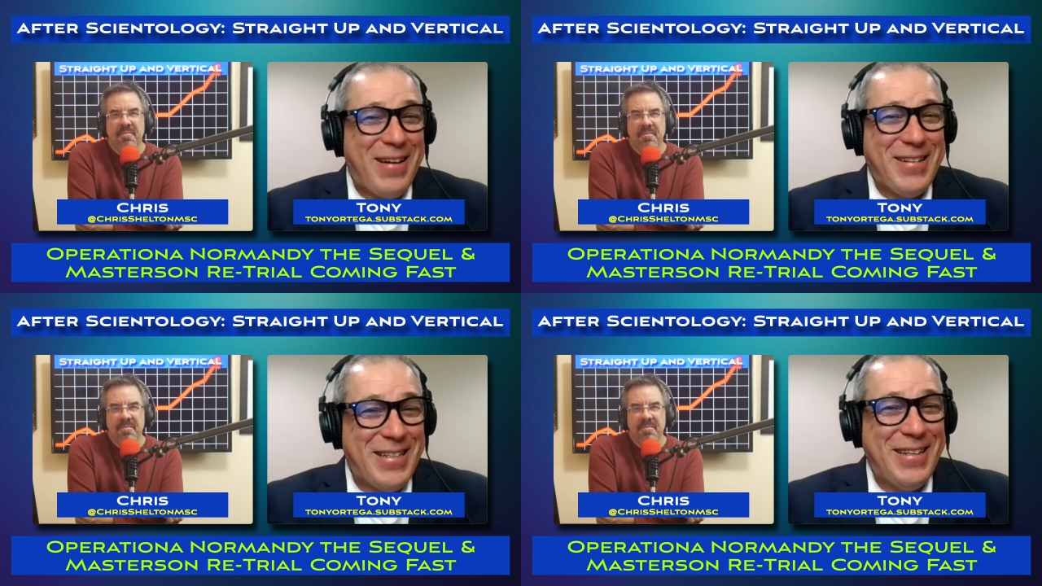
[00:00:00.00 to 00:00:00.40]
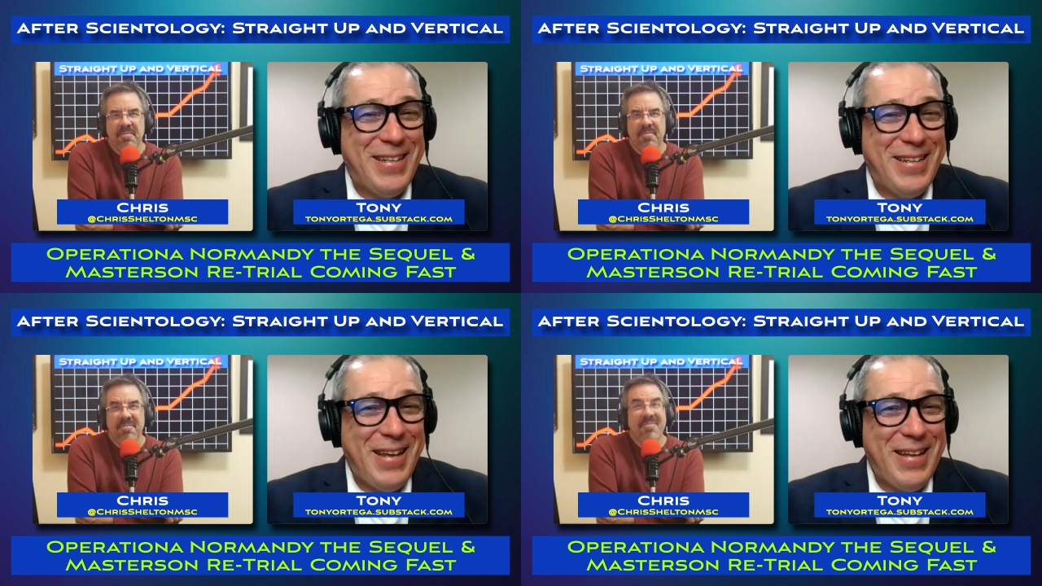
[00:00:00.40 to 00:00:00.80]
Speaker 1: mayor's
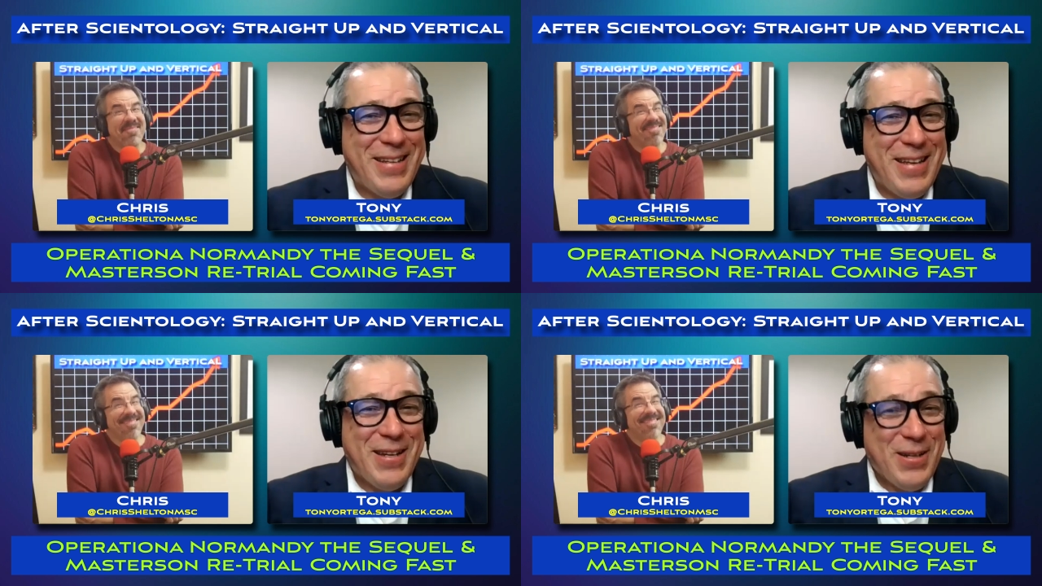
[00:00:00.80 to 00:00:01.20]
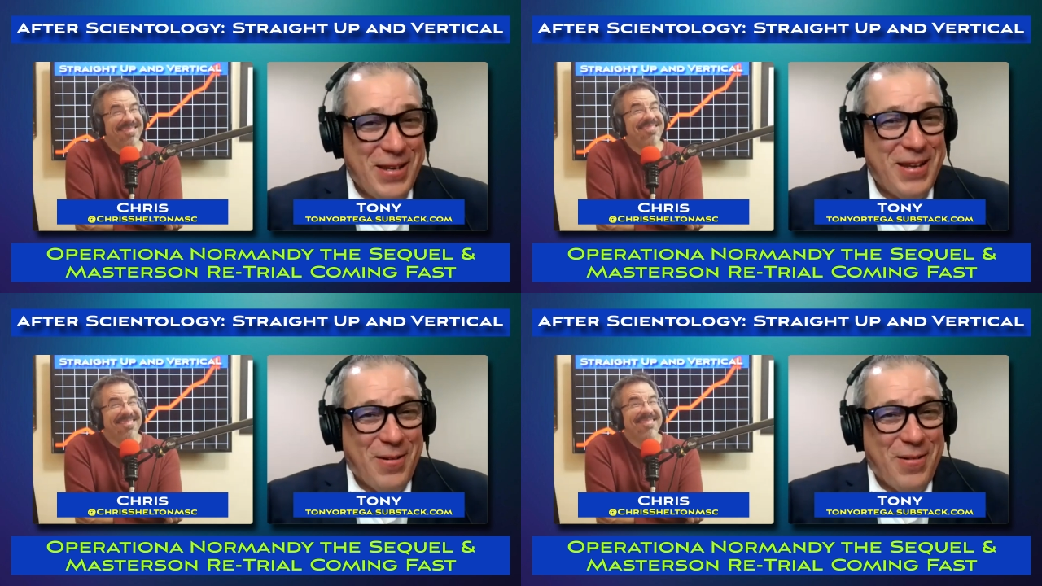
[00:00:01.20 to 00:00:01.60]
in,
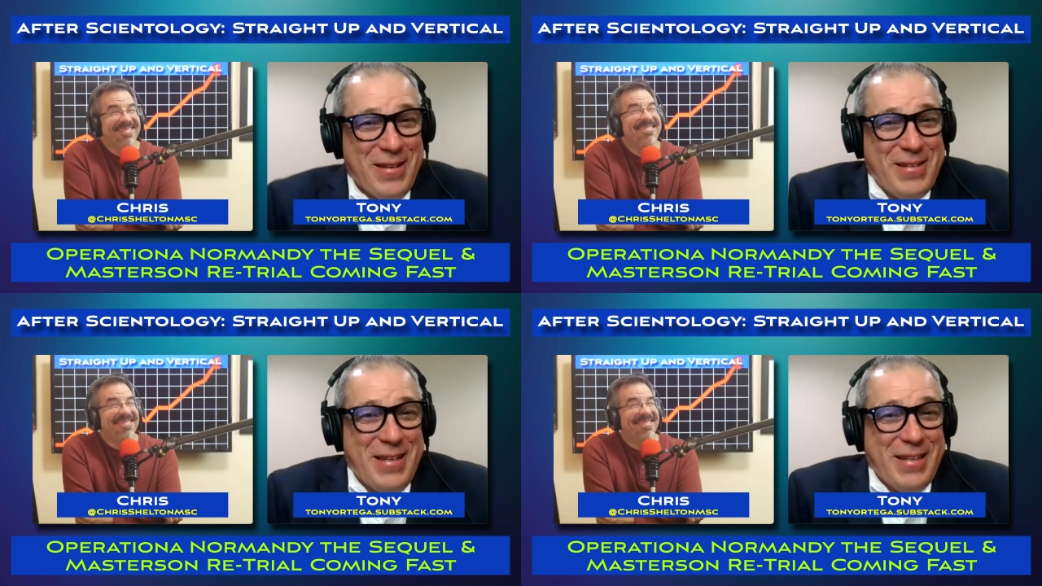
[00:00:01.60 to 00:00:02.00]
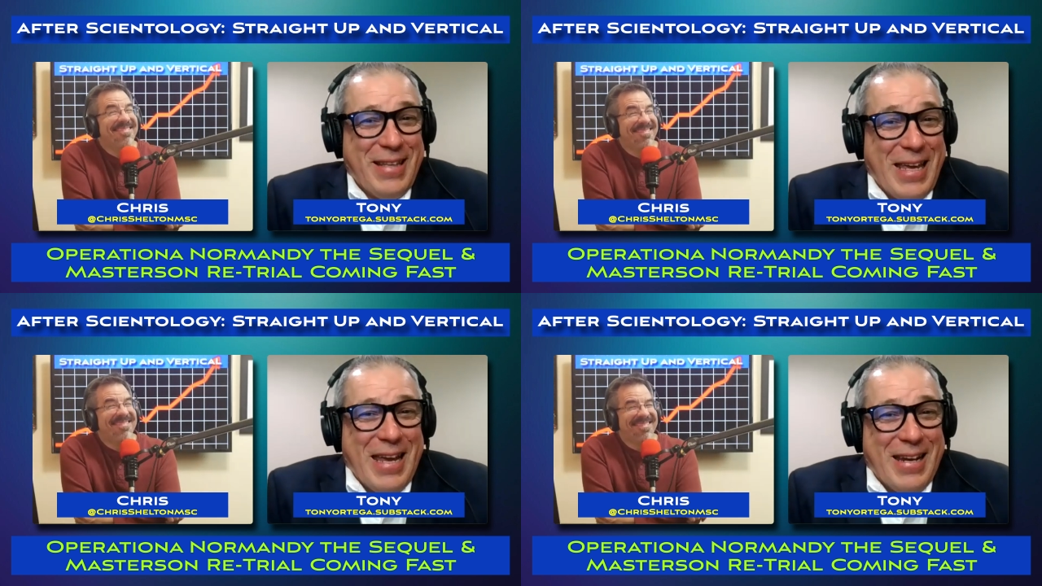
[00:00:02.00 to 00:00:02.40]
in you know in, in
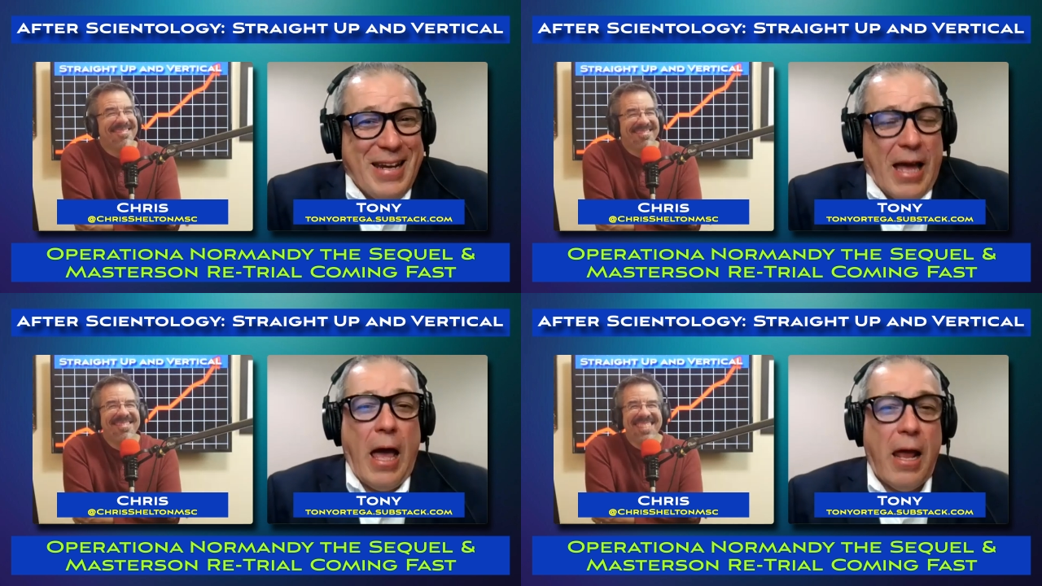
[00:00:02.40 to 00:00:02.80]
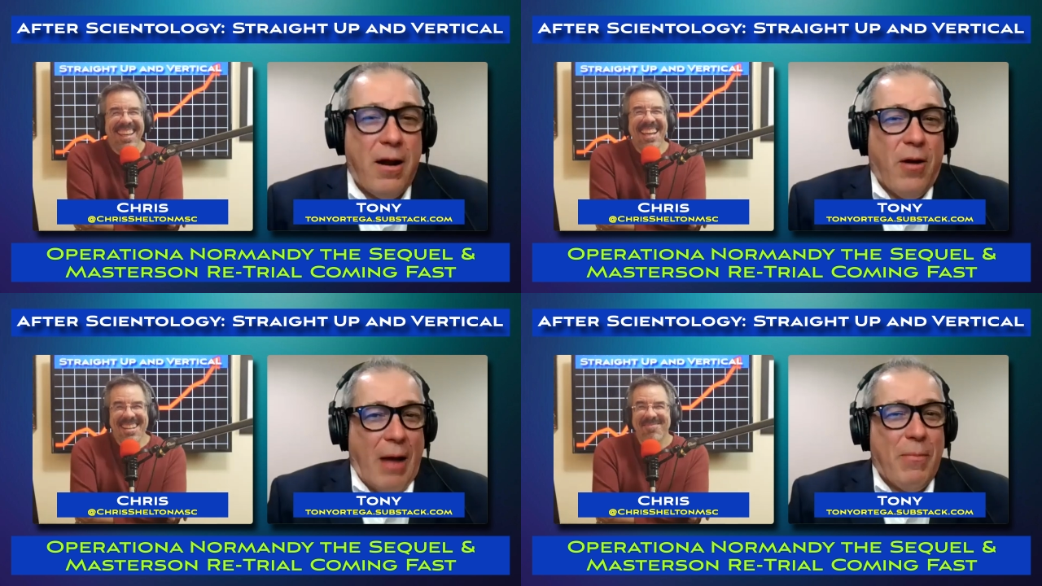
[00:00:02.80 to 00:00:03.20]
the lead. I, I,
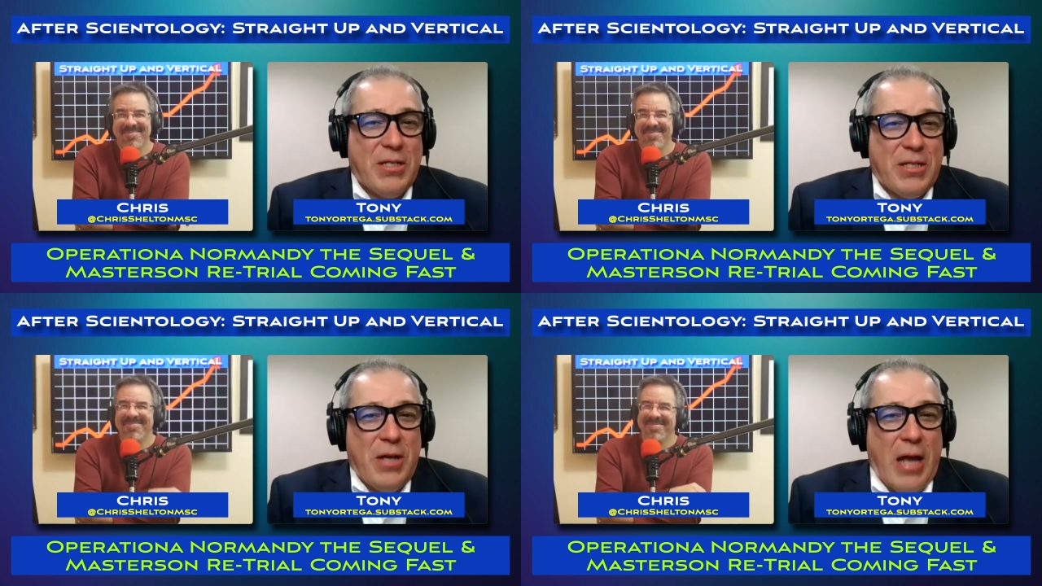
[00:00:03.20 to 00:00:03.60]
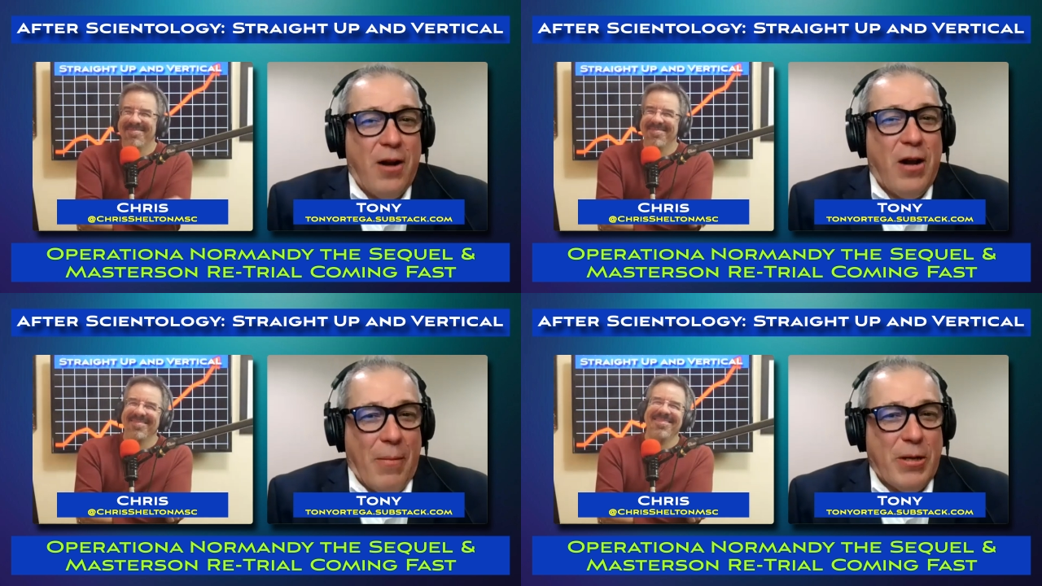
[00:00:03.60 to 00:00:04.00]
don't know how much
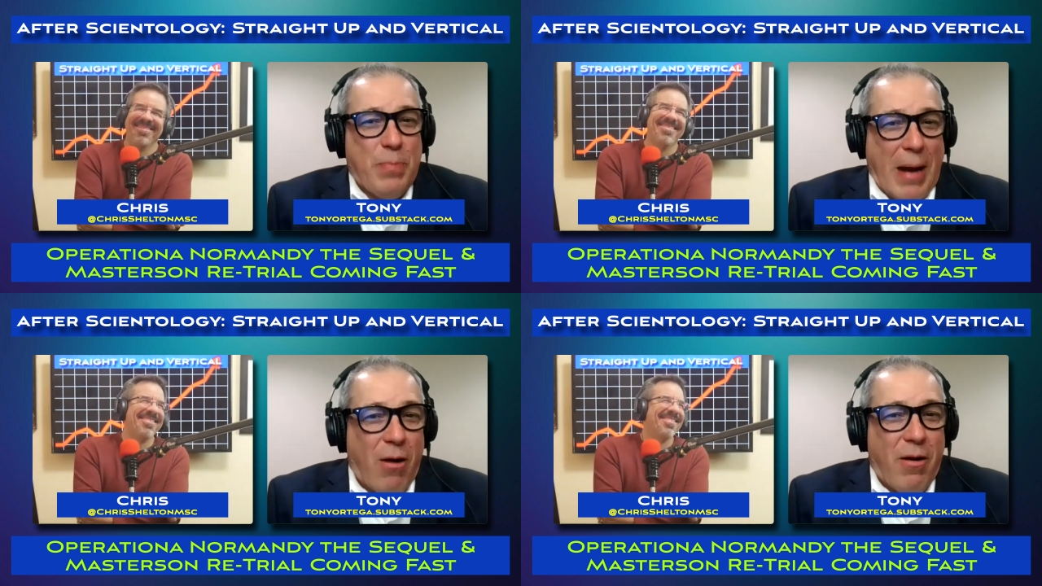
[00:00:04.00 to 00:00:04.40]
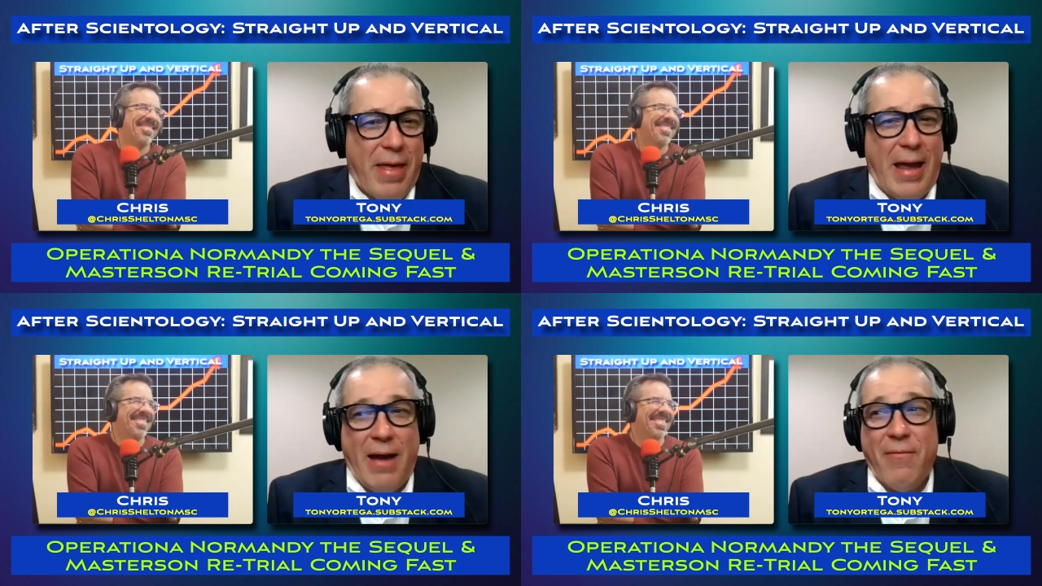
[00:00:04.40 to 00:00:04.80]
I don't know how much power
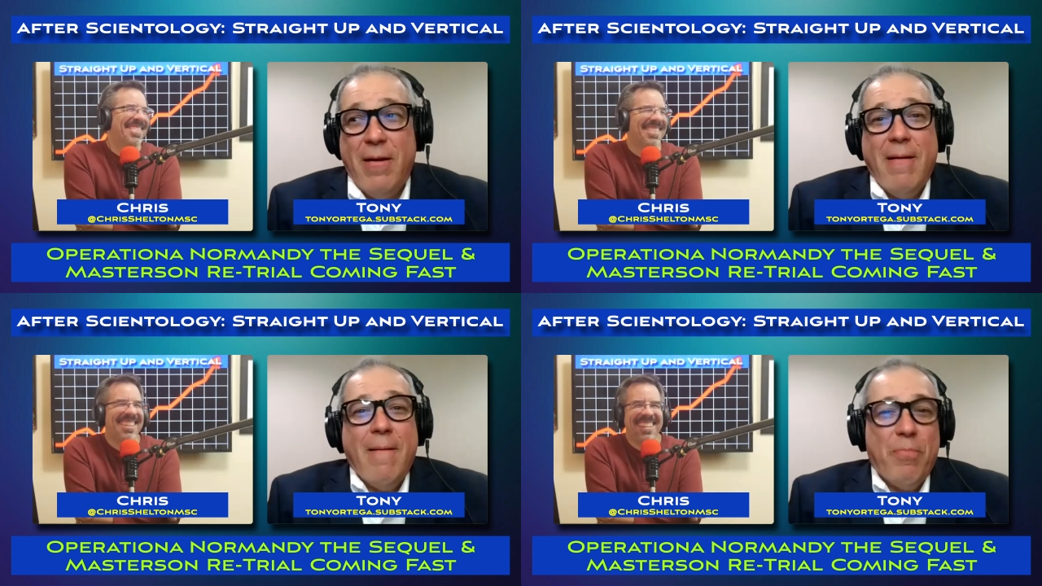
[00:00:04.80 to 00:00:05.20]
they have,